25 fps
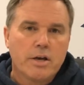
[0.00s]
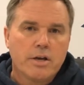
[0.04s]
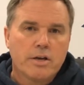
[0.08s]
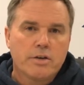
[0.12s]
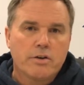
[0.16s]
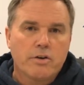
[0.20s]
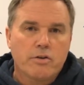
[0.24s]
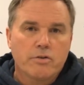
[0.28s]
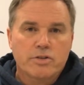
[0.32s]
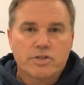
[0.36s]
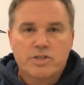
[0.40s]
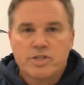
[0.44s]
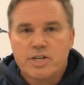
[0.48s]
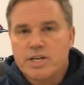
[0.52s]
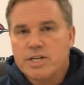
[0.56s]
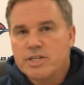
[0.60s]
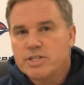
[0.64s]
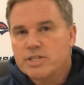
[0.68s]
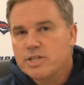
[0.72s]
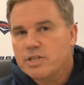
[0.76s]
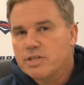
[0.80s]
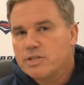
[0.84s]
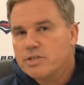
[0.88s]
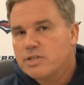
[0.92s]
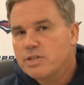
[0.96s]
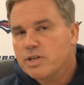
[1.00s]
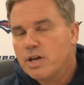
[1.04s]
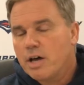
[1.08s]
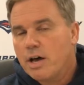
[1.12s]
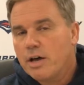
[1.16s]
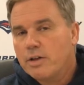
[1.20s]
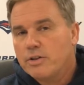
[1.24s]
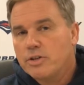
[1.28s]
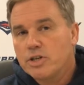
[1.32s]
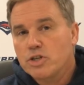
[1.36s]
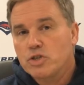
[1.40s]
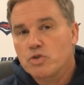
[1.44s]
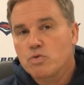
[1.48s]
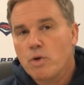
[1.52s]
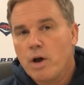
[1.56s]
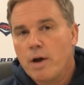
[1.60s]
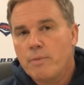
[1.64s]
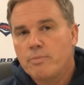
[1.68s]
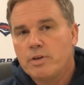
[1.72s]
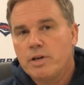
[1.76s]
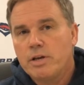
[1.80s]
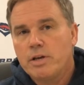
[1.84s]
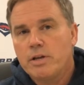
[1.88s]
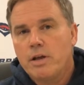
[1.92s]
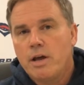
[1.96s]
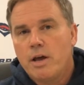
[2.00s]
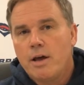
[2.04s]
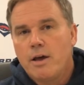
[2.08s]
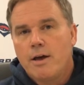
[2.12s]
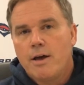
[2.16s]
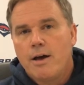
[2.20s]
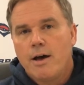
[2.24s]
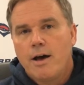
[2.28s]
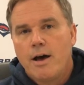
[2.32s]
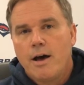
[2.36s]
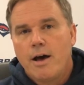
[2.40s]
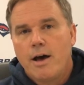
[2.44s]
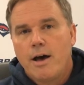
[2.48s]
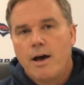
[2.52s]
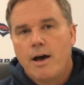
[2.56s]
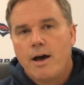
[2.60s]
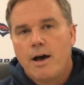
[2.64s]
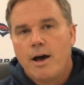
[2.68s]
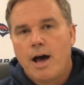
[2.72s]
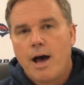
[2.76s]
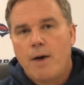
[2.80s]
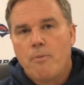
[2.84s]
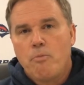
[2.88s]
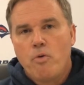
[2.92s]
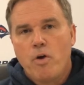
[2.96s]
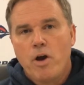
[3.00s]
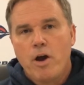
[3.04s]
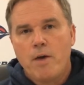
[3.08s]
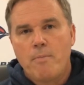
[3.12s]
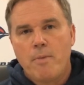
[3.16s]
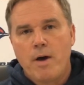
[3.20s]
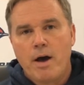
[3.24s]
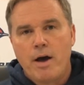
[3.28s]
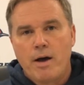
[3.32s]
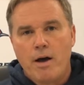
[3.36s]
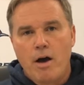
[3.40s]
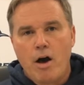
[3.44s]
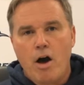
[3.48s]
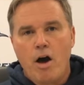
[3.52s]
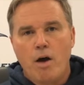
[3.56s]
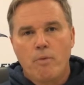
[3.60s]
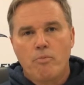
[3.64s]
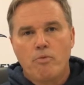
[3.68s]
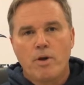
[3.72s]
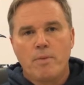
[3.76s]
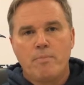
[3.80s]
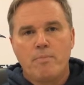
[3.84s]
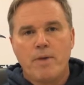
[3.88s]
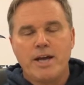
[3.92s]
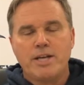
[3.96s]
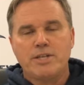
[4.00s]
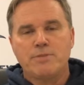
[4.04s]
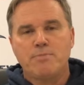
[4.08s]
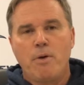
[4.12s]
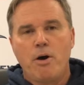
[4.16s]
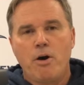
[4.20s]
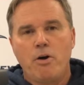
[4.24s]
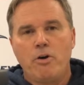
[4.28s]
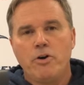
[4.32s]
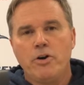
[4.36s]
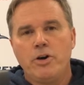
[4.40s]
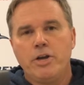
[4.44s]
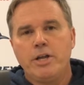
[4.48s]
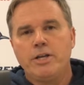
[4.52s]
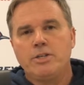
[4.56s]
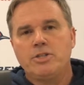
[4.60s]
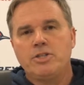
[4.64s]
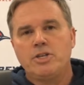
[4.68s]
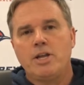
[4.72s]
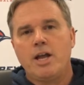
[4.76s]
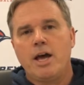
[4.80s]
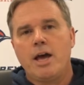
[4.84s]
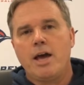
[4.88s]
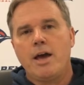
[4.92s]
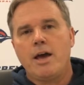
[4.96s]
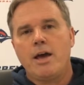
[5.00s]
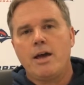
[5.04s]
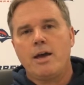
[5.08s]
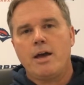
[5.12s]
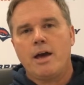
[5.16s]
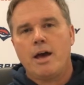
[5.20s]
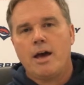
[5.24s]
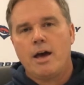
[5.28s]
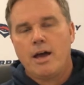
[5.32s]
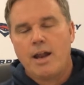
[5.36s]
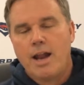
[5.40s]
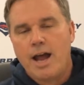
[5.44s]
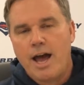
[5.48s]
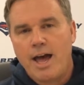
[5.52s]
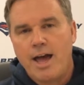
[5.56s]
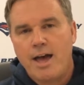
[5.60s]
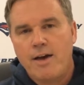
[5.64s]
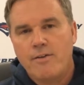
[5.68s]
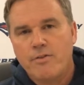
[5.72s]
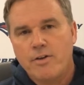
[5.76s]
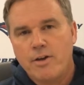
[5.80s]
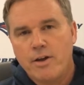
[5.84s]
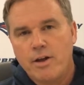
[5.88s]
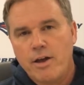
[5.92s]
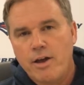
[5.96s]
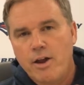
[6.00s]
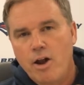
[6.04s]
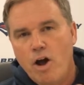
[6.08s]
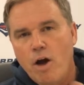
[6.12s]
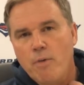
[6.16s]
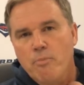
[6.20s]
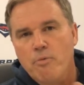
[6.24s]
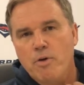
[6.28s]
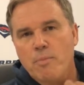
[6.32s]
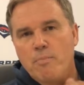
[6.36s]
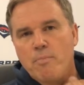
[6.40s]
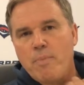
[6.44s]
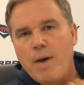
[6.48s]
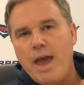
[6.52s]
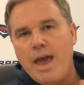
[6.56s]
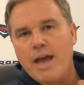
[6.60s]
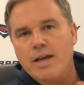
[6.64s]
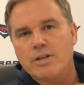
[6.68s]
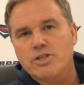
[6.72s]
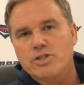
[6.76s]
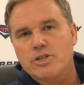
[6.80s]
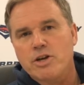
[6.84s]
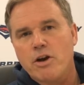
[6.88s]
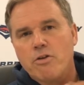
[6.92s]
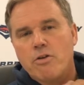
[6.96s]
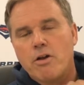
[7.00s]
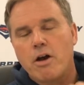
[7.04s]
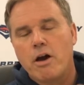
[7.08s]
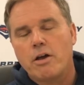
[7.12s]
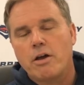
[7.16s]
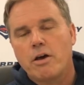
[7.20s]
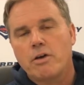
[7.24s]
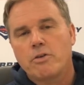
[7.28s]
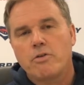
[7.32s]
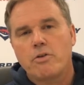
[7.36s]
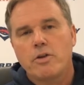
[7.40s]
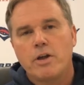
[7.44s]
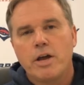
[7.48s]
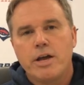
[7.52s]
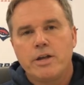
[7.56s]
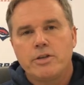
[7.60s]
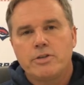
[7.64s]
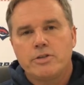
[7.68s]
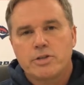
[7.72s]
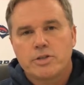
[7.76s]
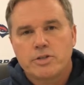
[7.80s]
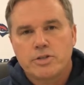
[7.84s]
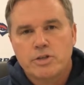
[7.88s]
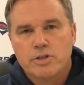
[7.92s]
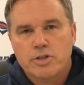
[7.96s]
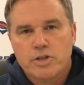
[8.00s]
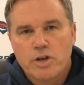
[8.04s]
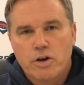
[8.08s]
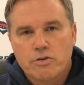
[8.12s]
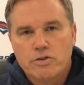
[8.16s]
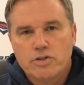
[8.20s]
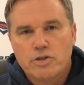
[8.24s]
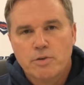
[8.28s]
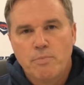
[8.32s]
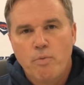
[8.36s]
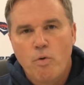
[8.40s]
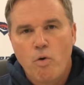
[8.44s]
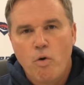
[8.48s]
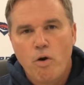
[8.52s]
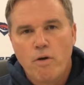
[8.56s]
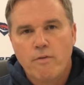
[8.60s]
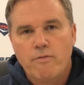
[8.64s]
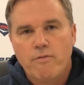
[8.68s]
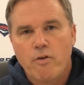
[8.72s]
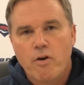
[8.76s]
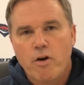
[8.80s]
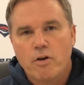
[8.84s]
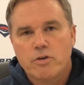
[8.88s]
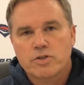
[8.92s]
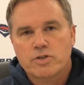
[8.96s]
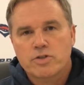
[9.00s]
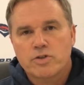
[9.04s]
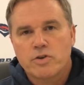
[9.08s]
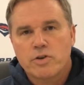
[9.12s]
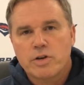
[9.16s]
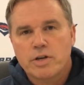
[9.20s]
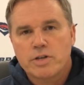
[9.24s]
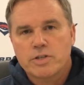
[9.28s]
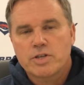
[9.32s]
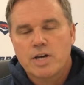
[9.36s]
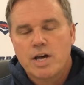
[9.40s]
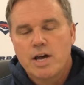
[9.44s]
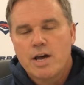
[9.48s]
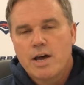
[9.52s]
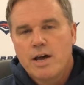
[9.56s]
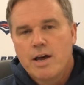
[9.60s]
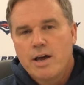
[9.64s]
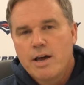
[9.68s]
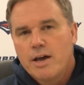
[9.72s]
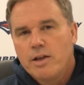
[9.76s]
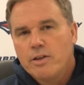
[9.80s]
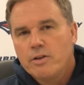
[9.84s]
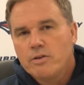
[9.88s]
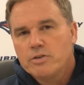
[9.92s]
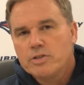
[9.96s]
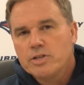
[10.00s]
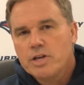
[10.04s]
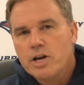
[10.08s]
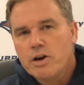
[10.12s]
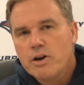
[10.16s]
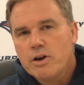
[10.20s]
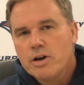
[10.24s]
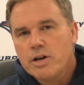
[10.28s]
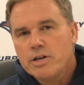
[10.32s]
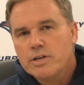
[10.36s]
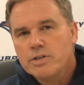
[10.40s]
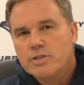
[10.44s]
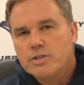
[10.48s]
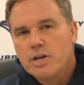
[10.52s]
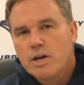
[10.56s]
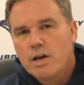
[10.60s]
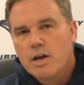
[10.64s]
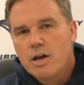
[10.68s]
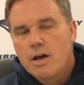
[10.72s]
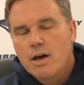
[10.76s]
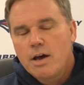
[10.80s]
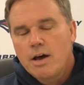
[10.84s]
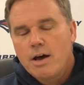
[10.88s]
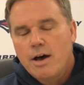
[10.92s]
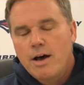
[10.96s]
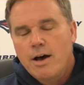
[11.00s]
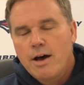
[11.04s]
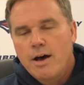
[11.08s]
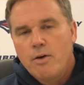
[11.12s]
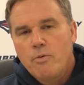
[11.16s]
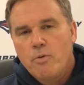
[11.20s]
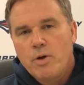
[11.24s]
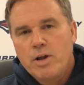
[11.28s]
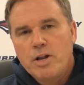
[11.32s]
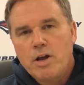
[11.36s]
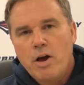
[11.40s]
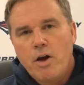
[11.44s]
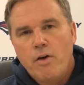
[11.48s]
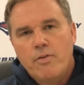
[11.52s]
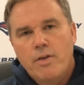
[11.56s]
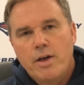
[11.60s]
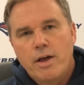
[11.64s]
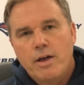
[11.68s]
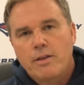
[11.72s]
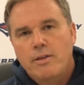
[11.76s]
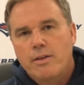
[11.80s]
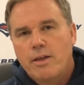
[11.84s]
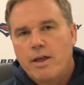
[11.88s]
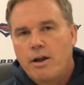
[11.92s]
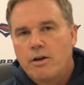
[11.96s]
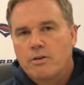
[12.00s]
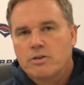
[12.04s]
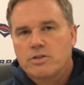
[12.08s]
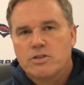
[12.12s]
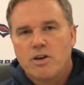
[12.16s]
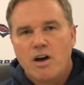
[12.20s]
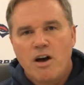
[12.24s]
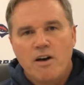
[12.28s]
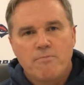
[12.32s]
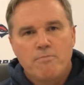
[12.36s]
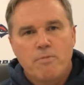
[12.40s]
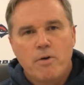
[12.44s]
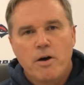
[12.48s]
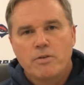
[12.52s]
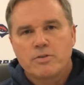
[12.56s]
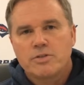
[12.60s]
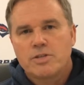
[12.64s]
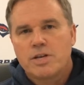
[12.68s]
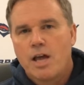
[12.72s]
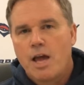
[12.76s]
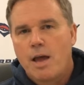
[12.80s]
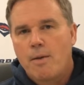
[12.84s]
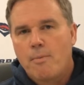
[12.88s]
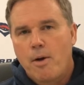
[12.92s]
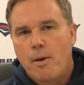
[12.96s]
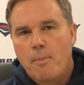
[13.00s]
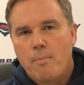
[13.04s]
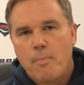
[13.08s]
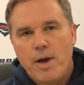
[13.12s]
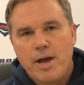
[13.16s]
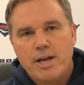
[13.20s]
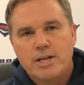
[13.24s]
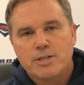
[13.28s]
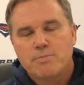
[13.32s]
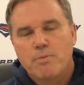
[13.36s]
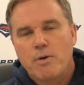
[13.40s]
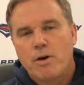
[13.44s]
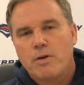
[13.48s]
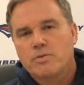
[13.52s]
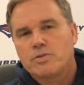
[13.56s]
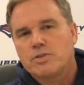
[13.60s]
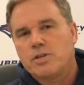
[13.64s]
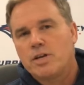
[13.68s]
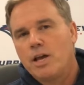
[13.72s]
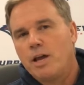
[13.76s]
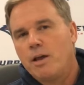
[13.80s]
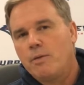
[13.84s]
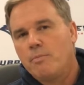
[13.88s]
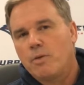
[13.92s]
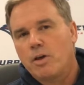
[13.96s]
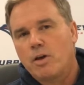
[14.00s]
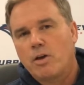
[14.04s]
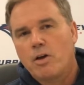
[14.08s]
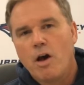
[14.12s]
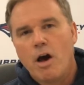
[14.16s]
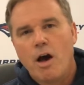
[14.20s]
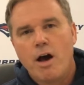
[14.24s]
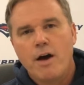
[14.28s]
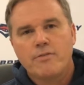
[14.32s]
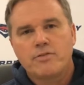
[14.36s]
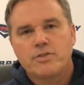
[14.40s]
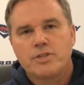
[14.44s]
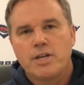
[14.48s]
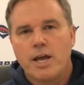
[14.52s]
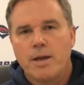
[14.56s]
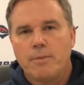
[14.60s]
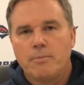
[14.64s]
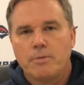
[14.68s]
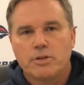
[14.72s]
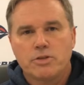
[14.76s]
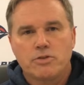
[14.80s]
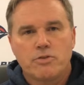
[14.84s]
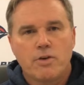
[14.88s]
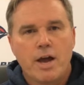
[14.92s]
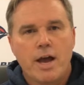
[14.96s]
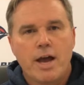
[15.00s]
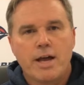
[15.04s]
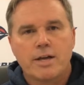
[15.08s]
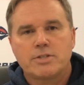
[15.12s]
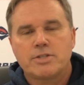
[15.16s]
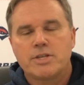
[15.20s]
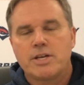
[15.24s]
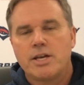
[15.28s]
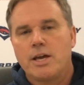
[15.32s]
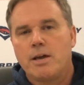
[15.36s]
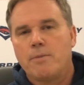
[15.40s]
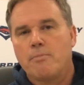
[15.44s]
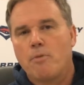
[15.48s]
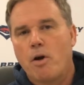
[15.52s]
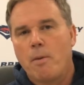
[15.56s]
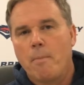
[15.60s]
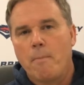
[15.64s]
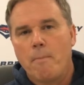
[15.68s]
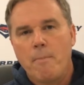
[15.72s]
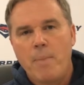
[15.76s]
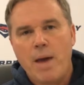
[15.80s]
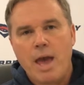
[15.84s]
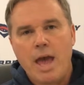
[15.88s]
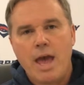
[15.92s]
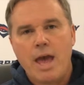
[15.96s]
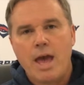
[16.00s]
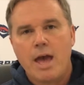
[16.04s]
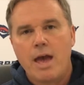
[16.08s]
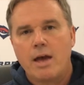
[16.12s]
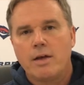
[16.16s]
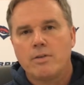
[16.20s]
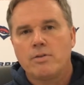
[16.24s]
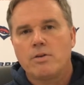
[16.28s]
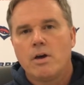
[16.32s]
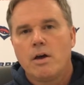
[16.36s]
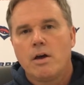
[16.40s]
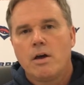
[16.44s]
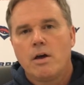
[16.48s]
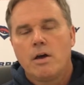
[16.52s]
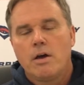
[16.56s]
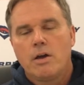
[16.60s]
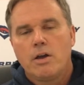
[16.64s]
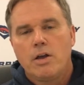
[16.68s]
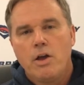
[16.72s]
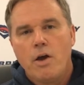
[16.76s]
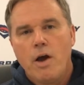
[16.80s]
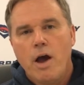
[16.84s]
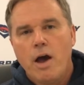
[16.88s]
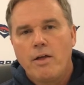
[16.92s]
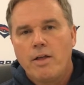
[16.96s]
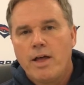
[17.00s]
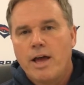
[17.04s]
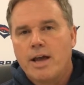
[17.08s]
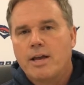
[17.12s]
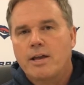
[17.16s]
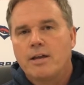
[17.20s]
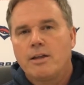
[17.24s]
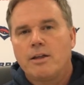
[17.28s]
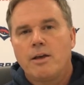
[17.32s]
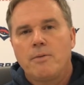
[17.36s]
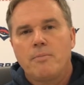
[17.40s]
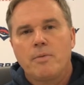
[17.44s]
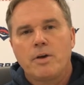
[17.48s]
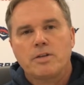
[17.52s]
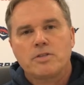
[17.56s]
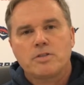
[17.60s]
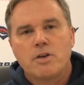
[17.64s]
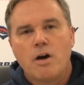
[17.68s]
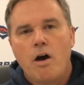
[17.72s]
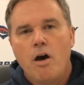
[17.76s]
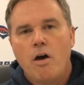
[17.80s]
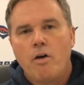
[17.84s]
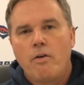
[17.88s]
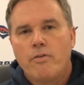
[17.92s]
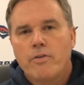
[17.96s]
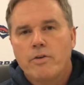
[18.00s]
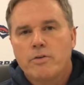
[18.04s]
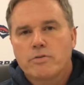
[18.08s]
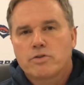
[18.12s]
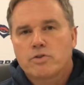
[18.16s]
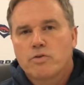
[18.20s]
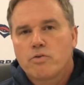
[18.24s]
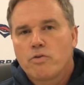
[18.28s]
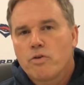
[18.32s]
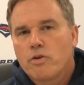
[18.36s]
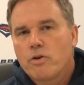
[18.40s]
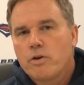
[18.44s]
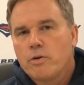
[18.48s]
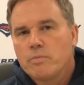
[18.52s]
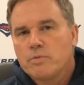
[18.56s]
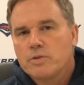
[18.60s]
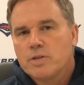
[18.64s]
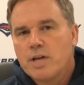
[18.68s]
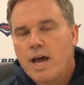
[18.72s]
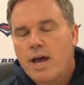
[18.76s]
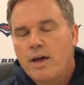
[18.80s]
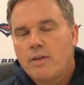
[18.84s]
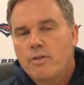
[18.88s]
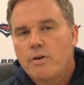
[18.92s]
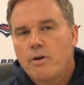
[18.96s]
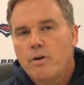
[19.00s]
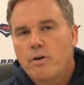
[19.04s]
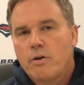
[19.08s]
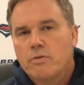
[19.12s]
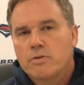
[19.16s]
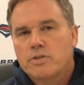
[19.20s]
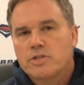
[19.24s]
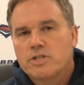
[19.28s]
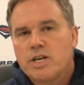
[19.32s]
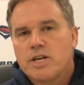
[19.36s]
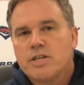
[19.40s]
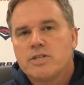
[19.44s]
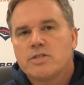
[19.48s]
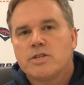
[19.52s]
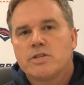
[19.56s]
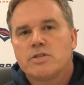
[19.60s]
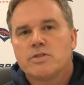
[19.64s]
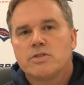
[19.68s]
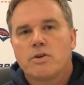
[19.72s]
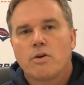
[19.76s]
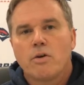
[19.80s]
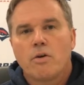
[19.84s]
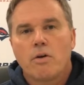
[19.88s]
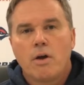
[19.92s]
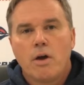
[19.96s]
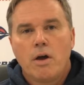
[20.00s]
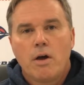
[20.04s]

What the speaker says: or seasons disrupted. I'm wearing my Aubrey baseball hoodie today, and I have an Aubrey band shirt on underneath just to show support for our students in those areas. We know that our softball team, our baseball team, the golf team, the track team, our band, UL Academics, all of those groups had their seasons or